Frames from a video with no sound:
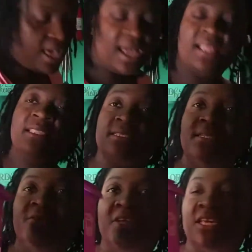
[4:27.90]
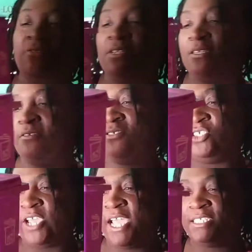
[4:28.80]
I got this little cute little
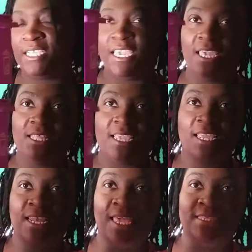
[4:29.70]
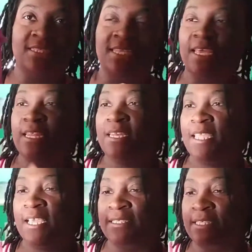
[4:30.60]
trash can that can like sit at a
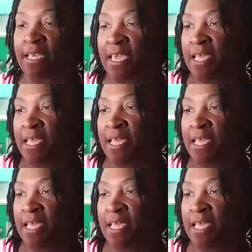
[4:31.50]
desk.